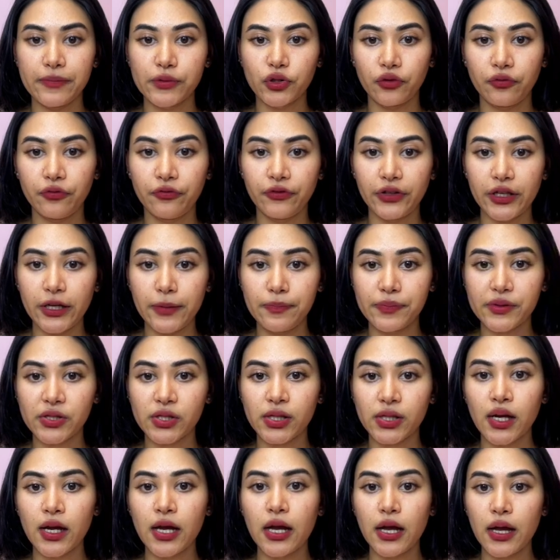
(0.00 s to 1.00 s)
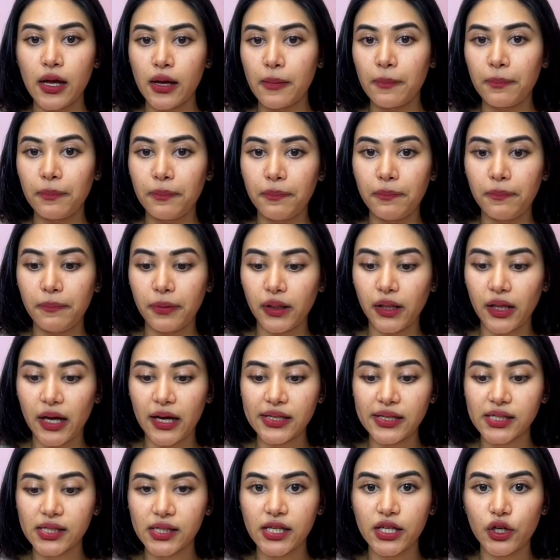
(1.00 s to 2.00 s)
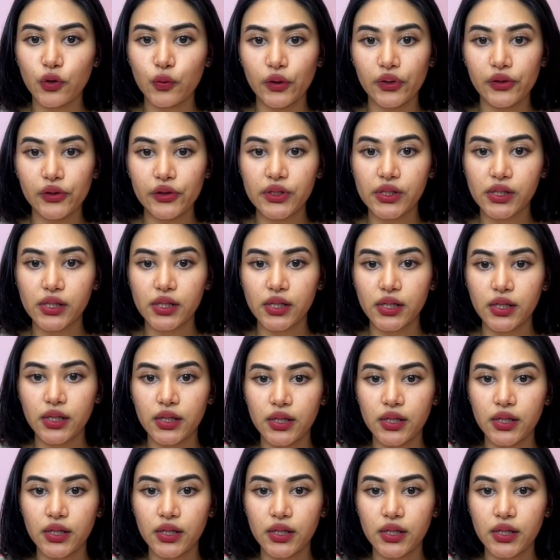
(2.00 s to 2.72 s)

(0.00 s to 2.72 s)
So flips plus equals